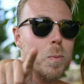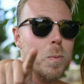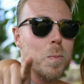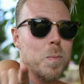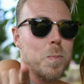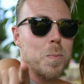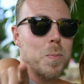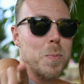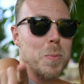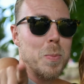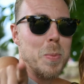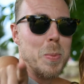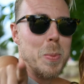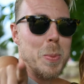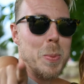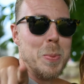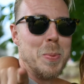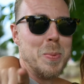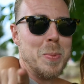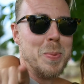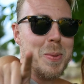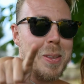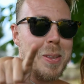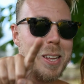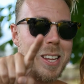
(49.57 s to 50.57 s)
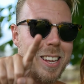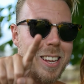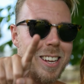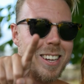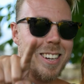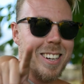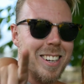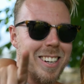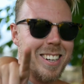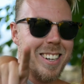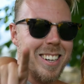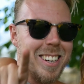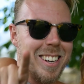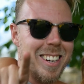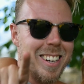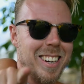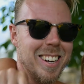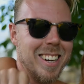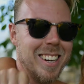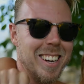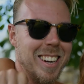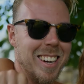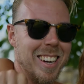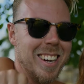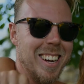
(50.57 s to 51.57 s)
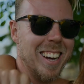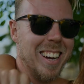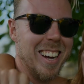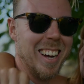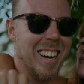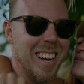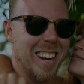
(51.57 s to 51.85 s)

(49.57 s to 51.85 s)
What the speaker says: No words are spoken by the person on screen.